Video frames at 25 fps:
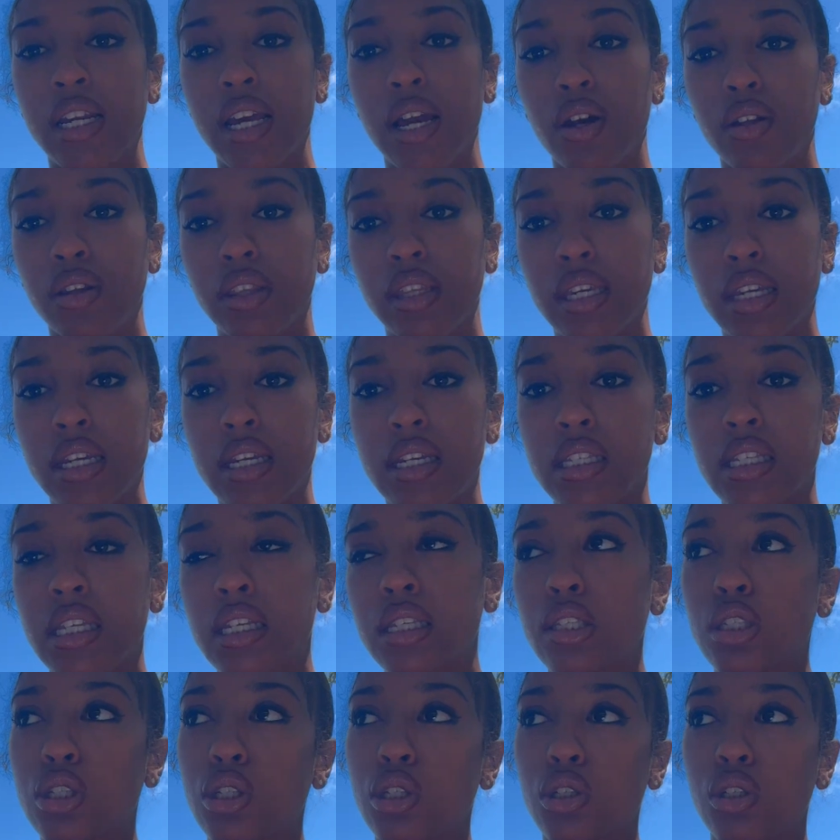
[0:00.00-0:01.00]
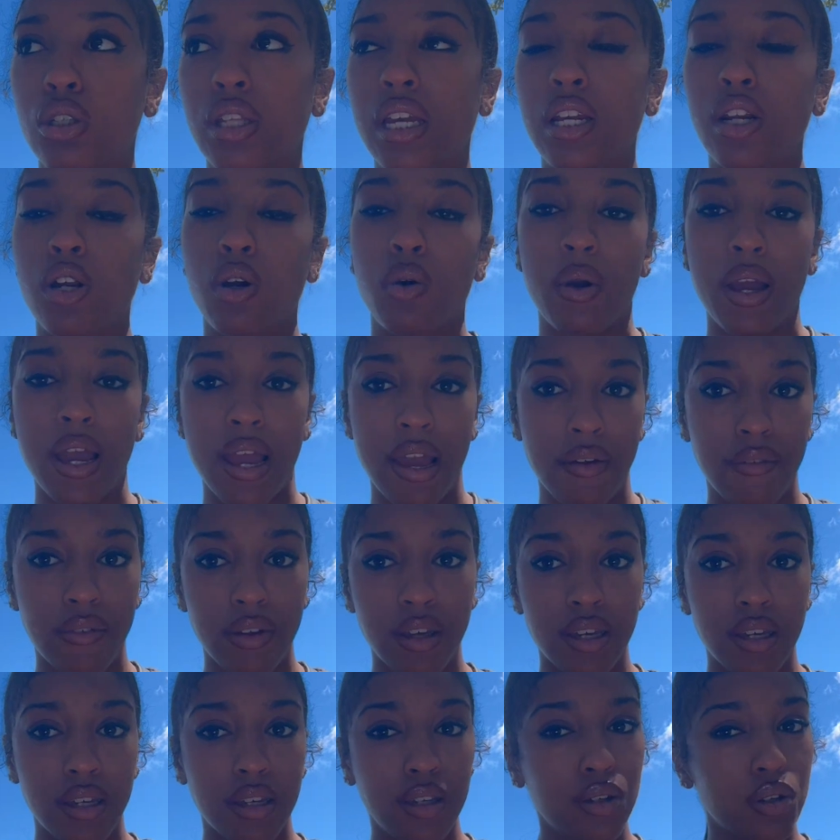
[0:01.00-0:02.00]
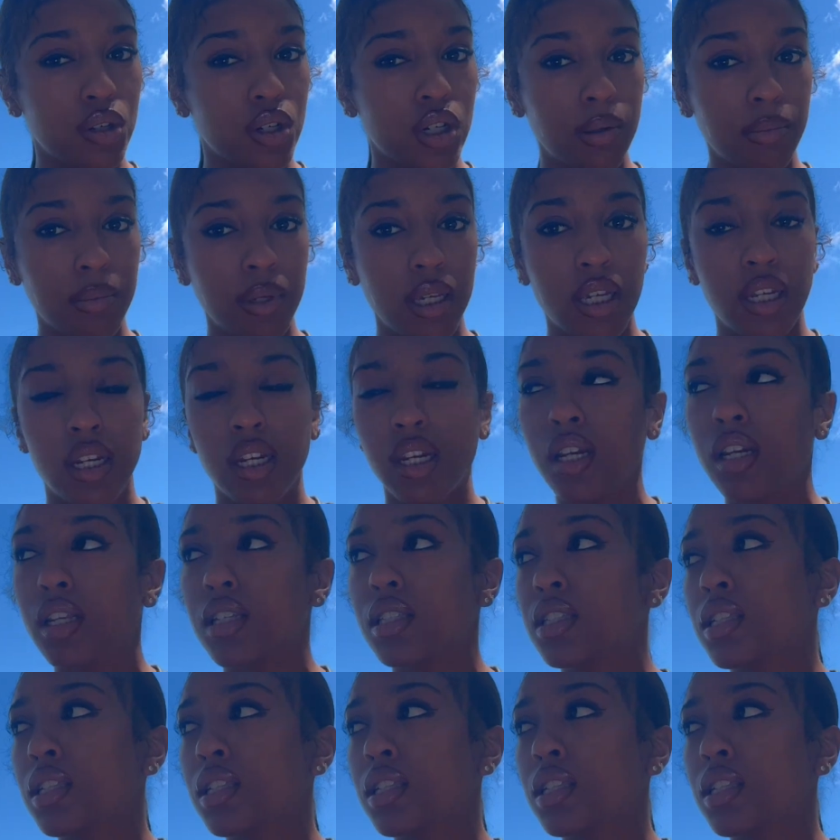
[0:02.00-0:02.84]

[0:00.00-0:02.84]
health is until they don't have it, you know what I mean? And it's